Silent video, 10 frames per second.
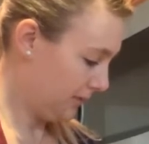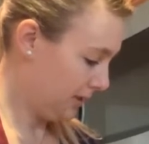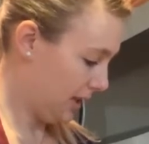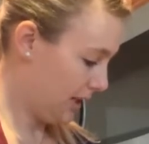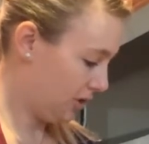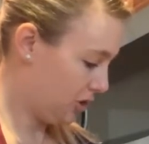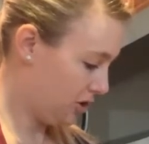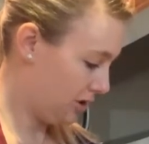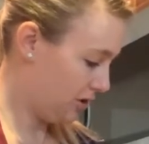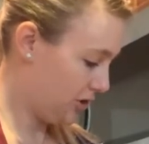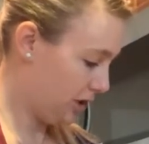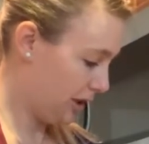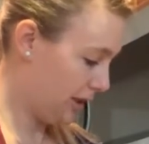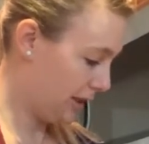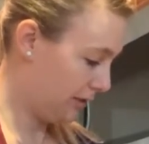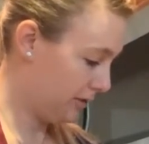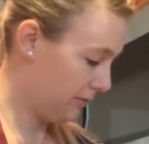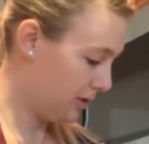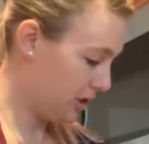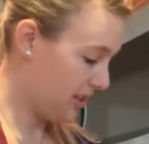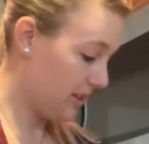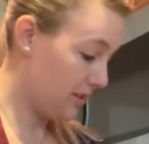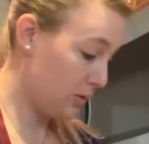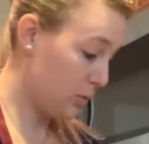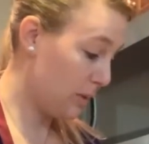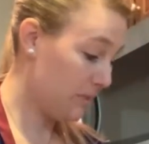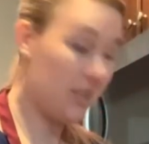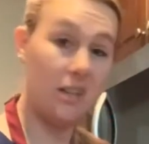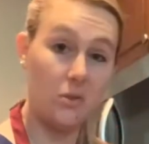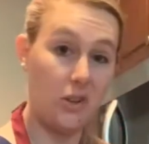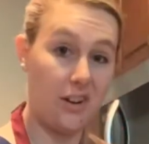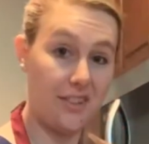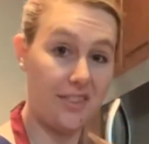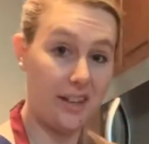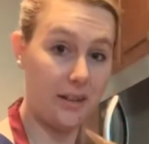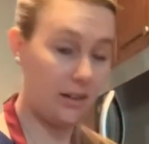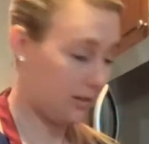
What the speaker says: extra stirring just because the sweet potatoes are thick.